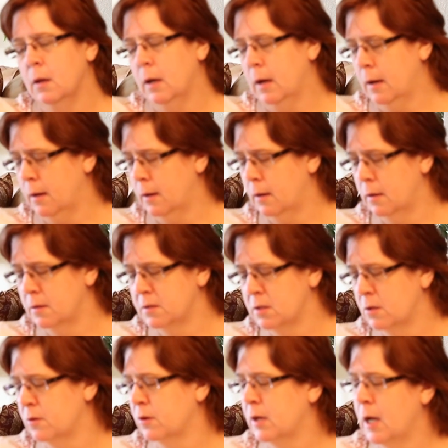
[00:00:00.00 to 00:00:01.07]

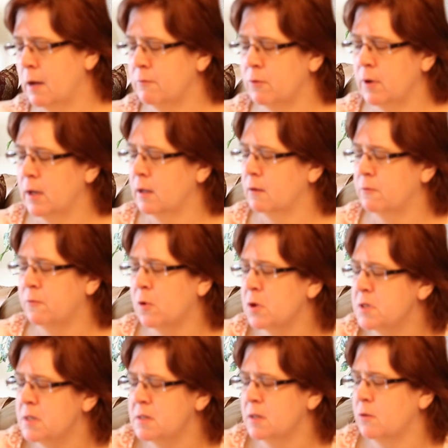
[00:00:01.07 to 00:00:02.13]
So they're covering
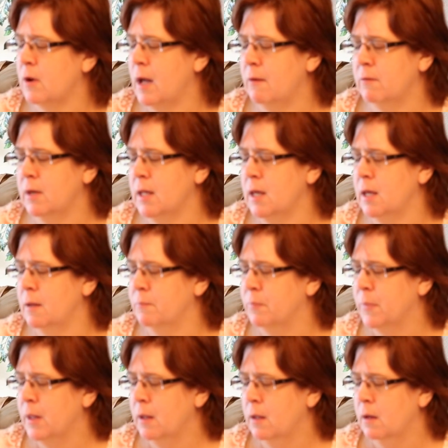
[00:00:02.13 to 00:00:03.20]
forces and gravity,